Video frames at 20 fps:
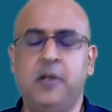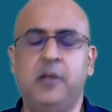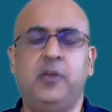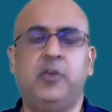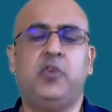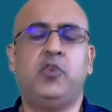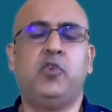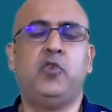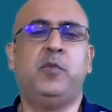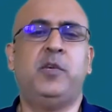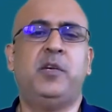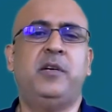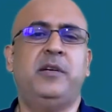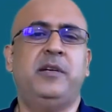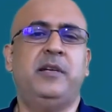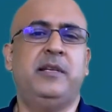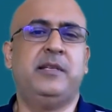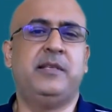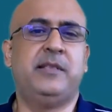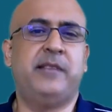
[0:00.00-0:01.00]

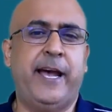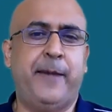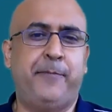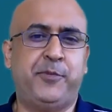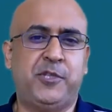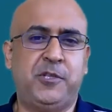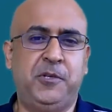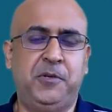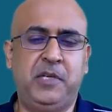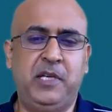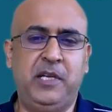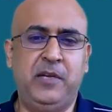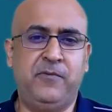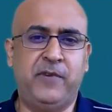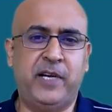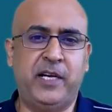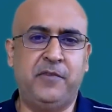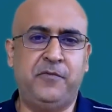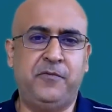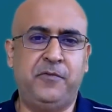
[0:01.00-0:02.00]
Humor is absolutely
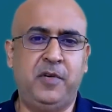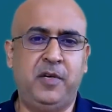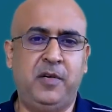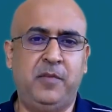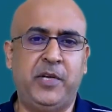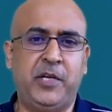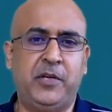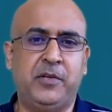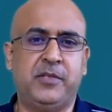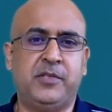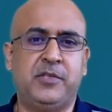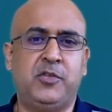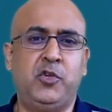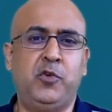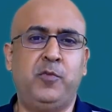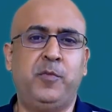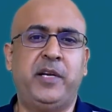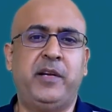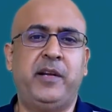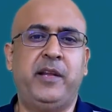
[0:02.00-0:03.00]
wonderful because
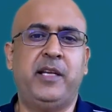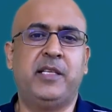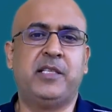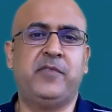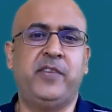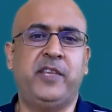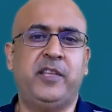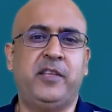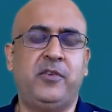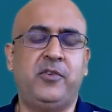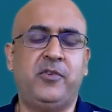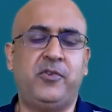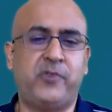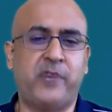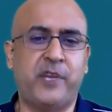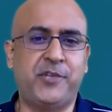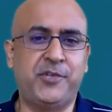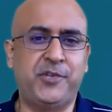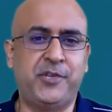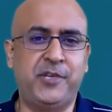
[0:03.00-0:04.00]
humor takes away the
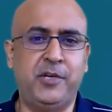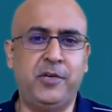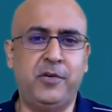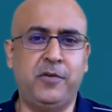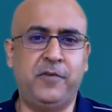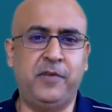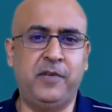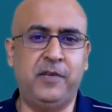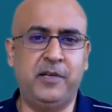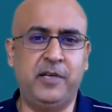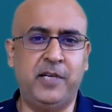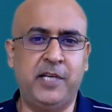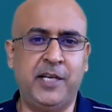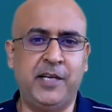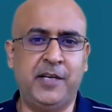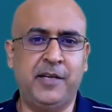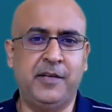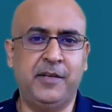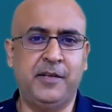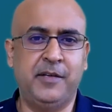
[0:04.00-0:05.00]
drudgery of
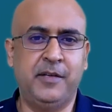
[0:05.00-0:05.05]
learning.